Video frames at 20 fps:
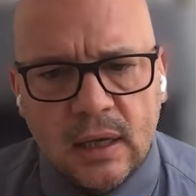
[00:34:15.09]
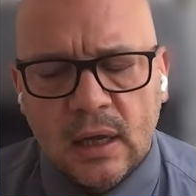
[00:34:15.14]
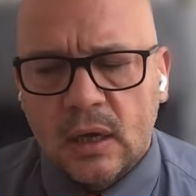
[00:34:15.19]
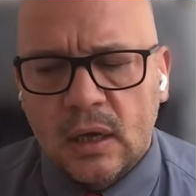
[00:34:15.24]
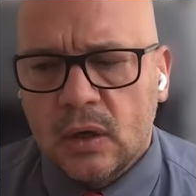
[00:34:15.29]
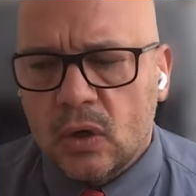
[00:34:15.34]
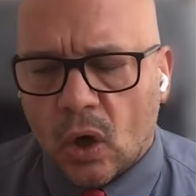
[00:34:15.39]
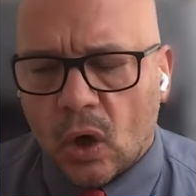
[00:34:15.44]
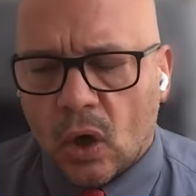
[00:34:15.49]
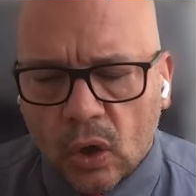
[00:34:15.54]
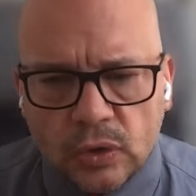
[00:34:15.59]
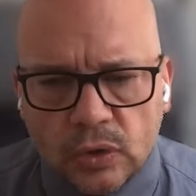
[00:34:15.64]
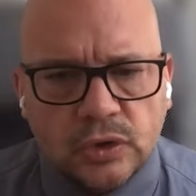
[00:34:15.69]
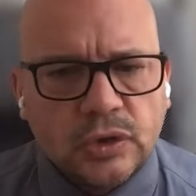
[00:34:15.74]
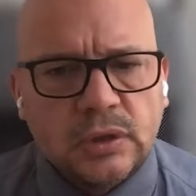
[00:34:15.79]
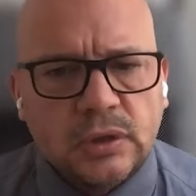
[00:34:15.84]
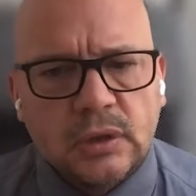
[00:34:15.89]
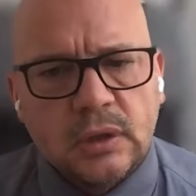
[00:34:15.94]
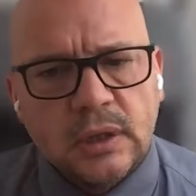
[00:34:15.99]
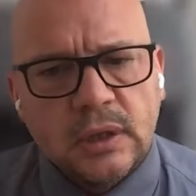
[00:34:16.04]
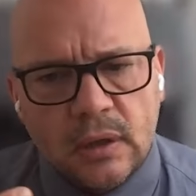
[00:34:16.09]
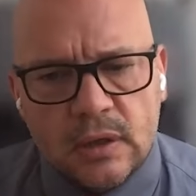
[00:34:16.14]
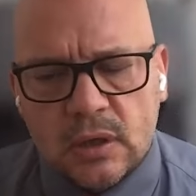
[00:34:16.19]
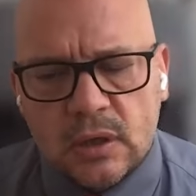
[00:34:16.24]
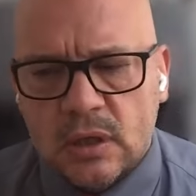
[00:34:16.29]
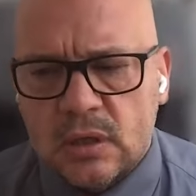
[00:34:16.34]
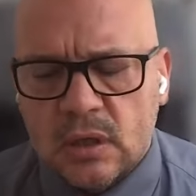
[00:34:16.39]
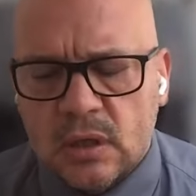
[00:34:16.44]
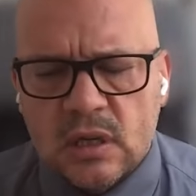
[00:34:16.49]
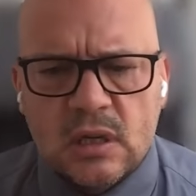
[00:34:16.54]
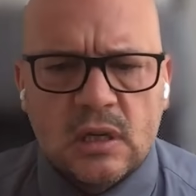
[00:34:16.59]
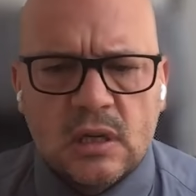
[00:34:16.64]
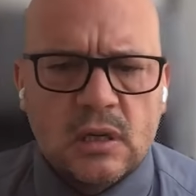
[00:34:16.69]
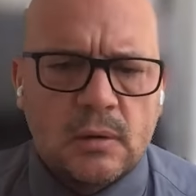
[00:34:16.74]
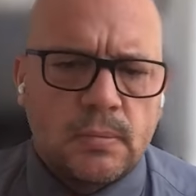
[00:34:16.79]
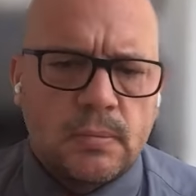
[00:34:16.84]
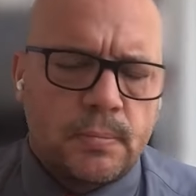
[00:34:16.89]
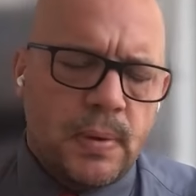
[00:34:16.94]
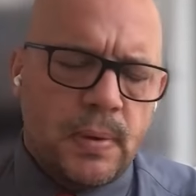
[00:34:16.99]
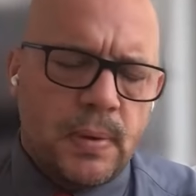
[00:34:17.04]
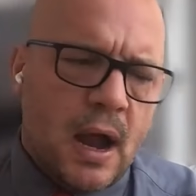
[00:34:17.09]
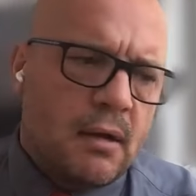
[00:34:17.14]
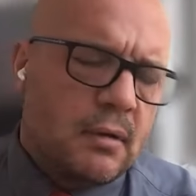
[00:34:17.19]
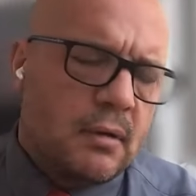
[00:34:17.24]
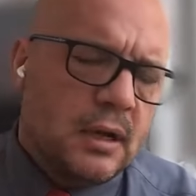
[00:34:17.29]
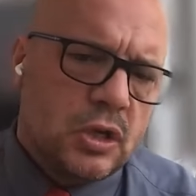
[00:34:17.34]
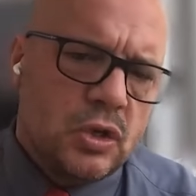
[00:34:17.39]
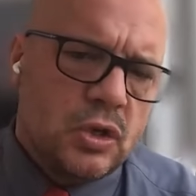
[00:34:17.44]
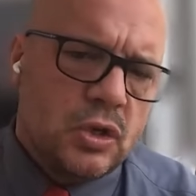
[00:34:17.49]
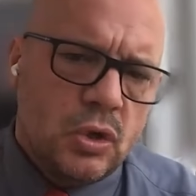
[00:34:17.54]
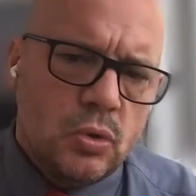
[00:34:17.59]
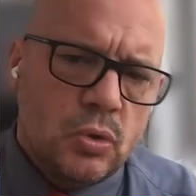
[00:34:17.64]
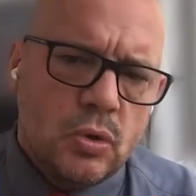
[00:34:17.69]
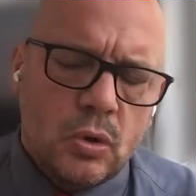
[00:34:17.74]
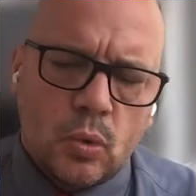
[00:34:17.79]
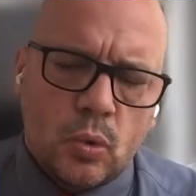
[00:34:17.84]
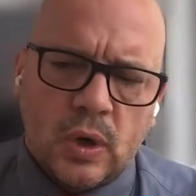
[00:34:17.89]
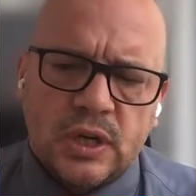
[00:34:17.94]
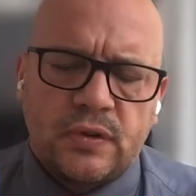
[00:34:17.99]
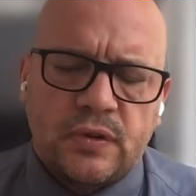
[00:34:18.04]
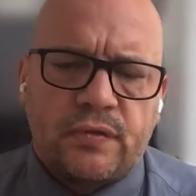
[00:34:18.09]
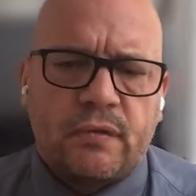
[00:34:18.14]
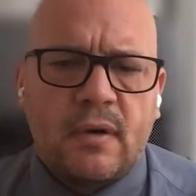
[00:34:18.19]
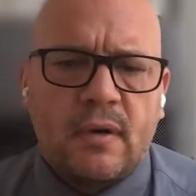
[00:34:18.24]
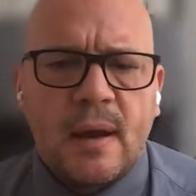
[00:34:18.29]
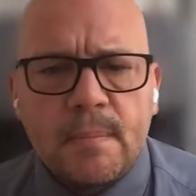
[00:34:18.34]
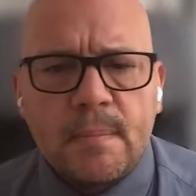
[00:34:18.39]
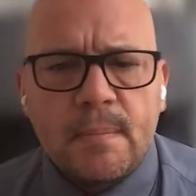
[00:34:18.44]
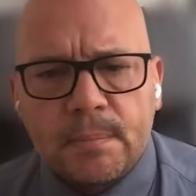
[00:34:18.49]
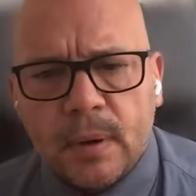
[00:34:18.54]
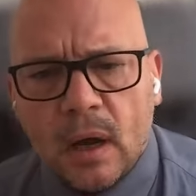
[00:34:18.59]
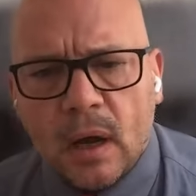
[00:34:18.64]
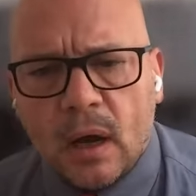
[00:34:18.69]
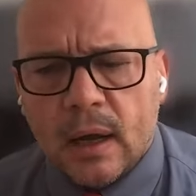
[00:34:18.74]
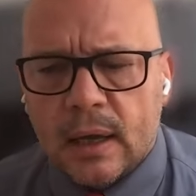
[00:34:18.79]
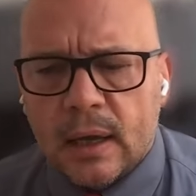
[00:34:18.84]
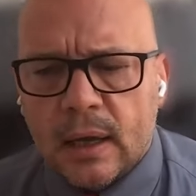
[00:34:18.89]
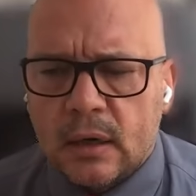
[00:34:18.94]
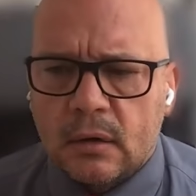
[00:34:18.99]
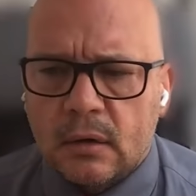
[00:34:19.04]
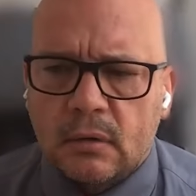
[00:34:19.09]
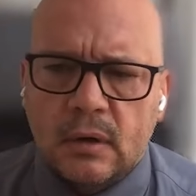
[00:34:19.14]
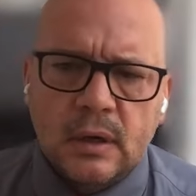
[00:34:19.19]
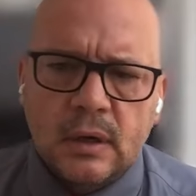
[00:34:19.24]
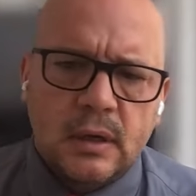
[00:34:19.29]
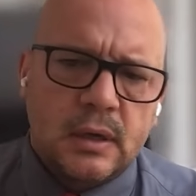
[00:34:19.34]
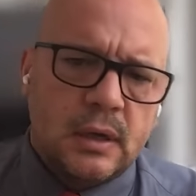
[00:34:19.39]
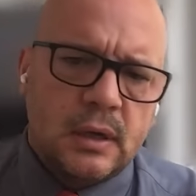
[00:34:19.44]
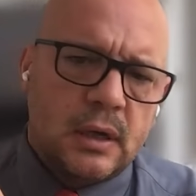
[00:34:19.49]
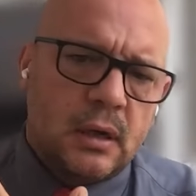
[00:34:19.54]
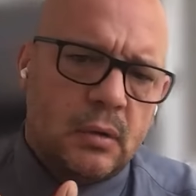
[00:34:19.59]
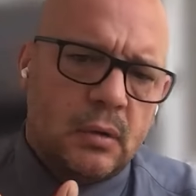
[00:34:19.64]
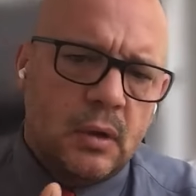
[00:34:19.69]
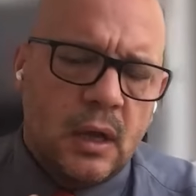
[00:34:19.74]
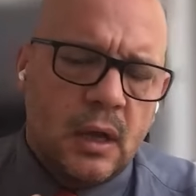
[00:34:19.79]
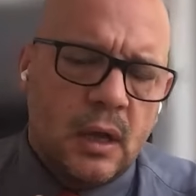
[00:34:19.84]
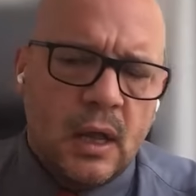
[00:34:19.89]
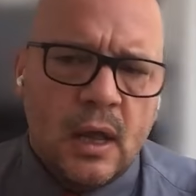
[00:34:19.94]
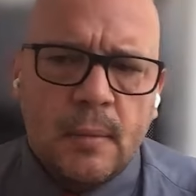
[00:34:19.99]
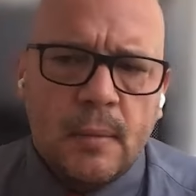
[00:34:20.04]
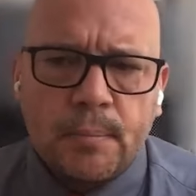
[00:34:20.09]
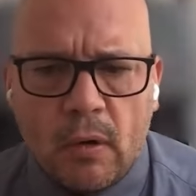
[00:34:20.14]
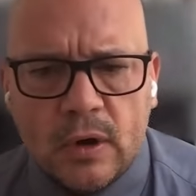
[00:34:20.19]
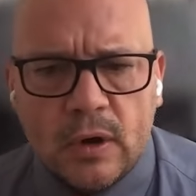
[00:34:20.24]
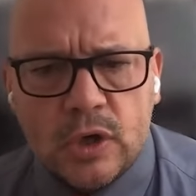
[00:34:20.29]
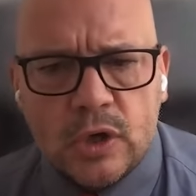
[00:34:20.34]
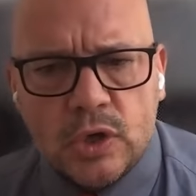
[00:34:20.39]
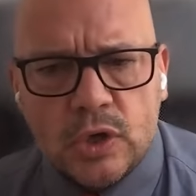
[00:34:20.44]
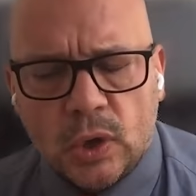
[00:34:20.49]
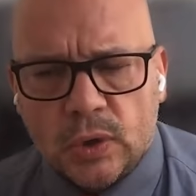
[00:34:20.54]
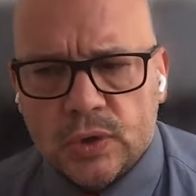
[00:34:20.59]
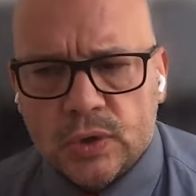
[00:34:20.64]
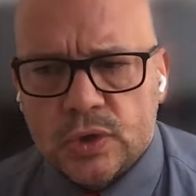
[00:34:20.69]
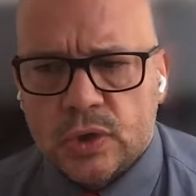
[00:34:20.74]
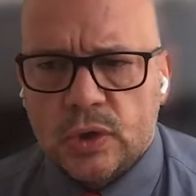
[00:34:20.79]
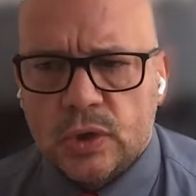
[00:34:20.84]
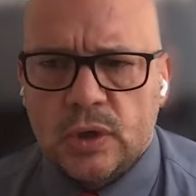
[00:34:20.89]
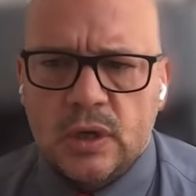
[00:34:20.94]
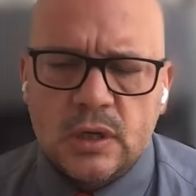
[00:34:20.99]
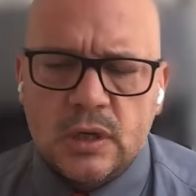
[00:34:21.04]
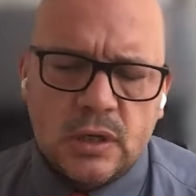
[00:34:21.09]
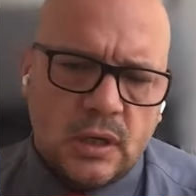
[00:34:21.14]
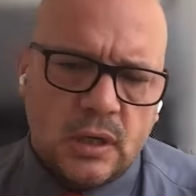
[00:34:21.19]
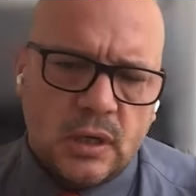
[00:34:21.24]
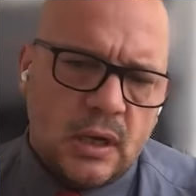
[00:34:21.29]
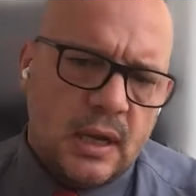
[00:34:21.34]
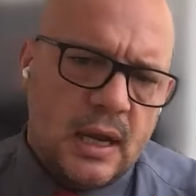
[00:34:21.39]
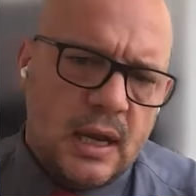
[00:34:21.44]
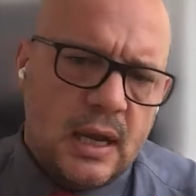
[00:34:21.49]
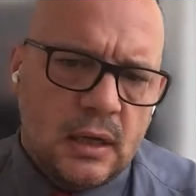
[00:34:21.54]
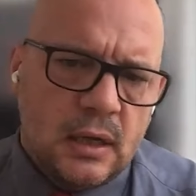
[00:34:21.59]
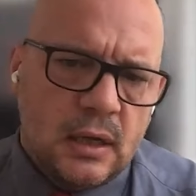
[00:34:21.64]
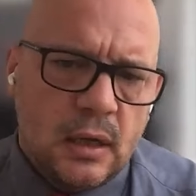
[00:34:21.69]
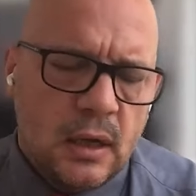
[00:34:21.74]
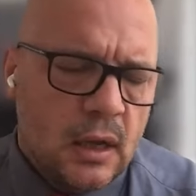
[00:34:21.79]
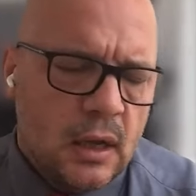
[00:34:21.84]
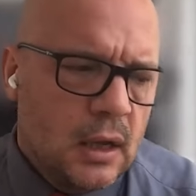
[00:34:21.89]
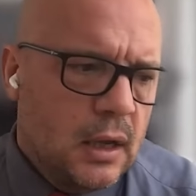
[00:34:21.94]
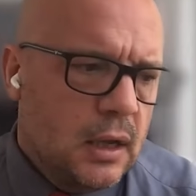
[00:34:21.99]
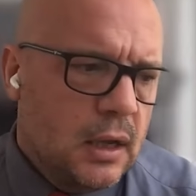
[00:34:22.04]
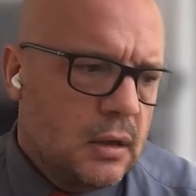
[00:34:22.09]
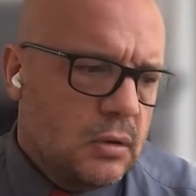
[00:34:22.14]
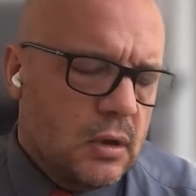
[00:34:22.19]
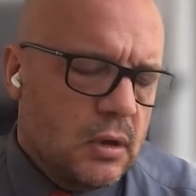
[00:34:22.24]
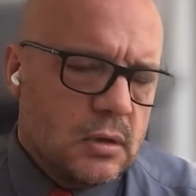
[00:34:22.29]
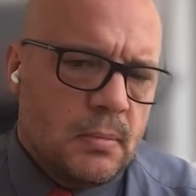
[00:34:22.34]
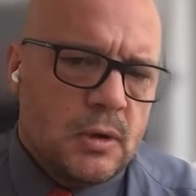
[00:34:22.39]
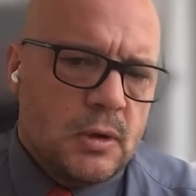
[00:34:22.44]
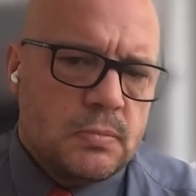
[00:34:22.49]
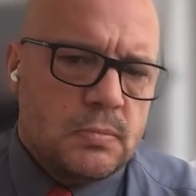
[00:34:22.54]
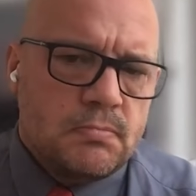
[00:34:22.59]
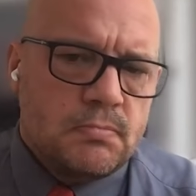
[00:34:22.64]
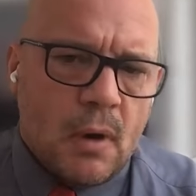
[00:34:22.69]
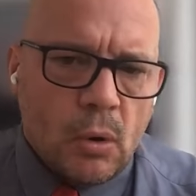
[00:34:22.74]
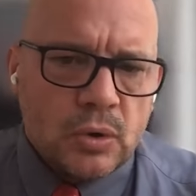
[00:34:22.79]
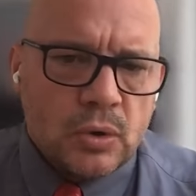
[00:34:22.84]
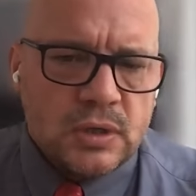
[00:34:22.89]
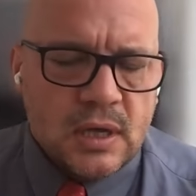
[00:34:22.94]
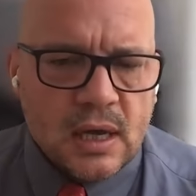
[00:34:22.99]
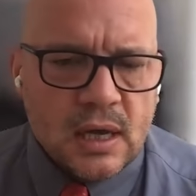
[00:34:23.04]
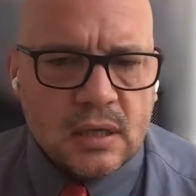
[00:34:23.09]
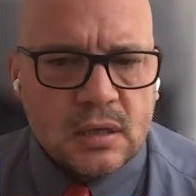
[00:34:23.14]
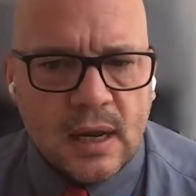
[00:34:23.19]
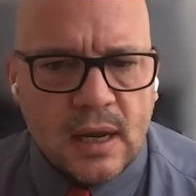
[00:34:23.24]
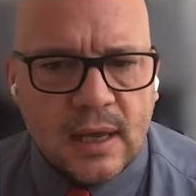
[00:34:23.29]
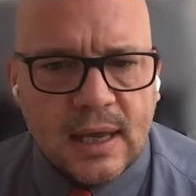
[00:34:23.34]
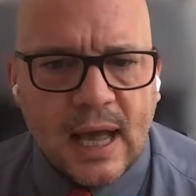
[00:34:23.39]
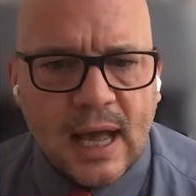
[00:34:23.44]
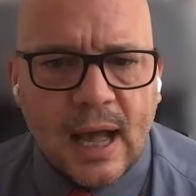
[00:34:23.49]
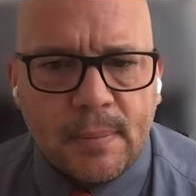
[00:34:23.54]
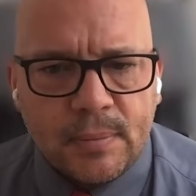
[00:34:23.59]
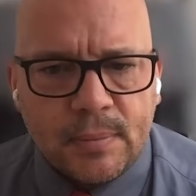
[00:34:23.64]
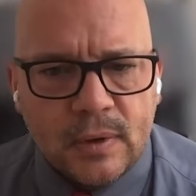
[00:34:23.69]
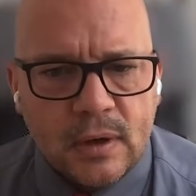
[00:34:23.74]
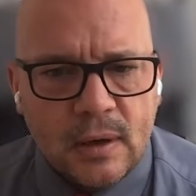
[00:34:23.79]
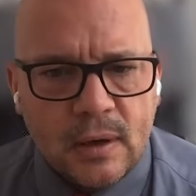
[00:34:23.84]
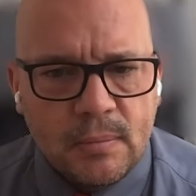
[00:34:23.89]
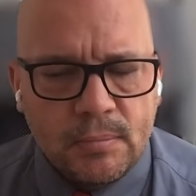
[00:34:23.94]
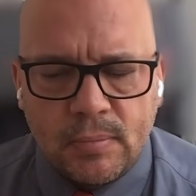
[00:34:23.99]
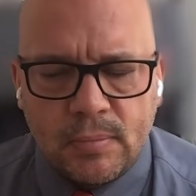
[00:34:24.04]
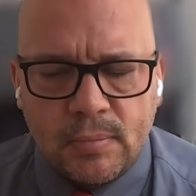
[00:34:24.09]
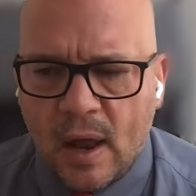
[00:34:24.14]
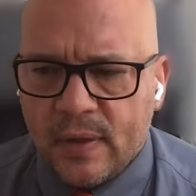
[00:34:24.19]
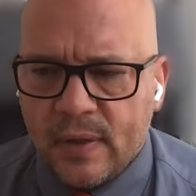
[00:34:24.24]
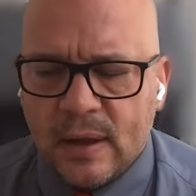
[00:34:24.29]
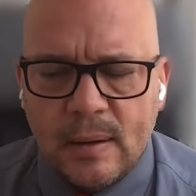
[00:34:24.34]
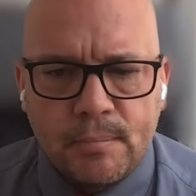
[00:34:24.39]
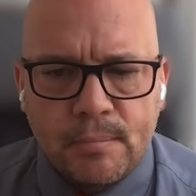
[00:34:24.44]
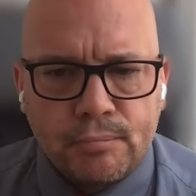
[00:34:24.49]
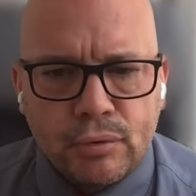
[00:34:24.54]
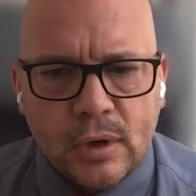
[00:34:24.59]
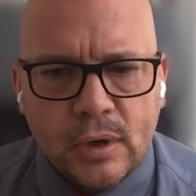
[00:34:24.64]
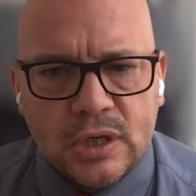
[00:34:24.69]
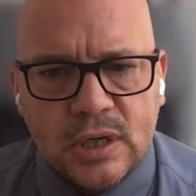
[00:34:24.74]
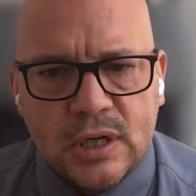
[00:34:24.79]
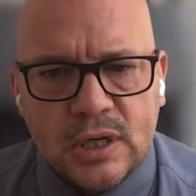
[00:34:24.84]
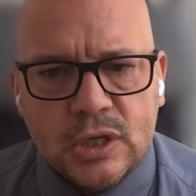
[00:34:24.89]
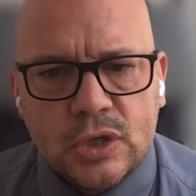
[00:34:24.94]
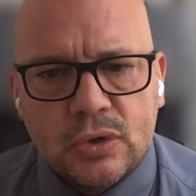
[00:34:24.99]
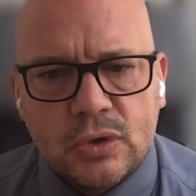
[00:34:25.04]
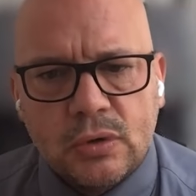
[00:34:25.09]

Constantly, you know, there's apparently it's a new quest for empire, and, you know, Boris Johnson is leading a, you know, the most multi-ethnic cabinet in, I think, in British history.